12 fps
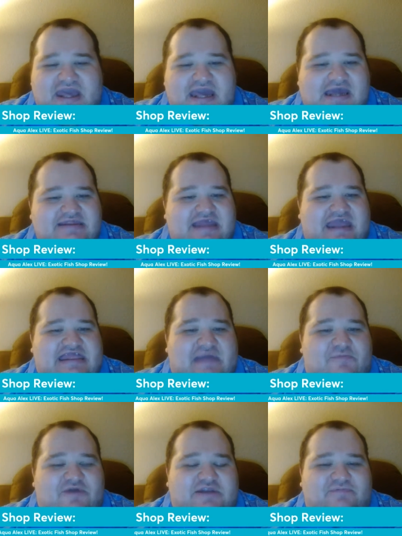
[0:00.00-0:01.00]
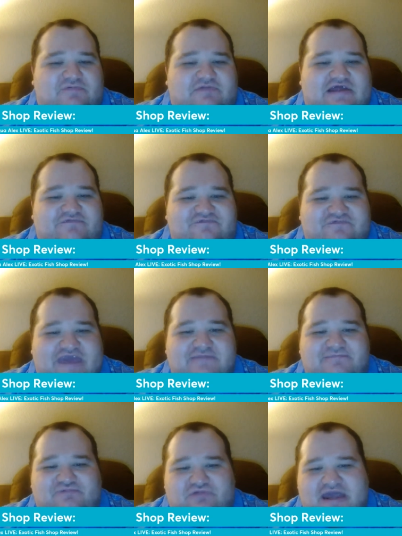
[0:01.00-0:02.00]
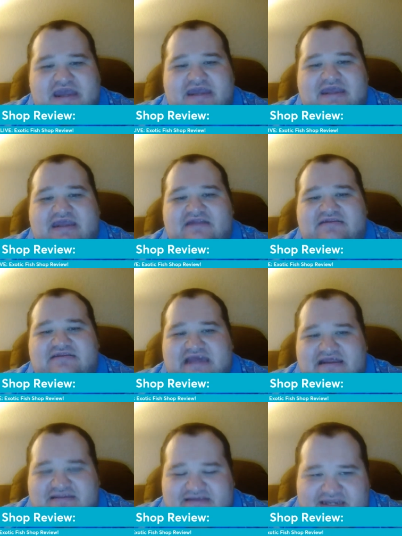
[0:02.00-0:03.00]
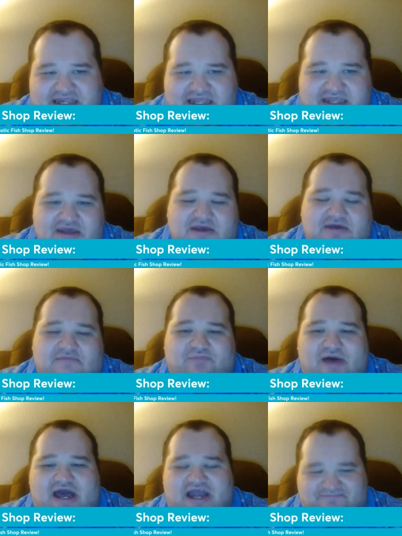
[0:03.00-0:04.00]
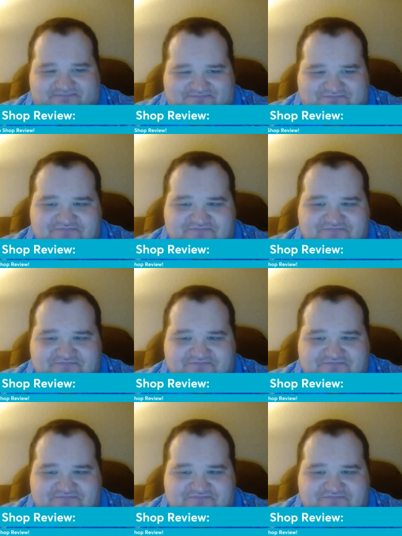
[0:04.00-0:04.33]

and they would have let fate play its destiny. But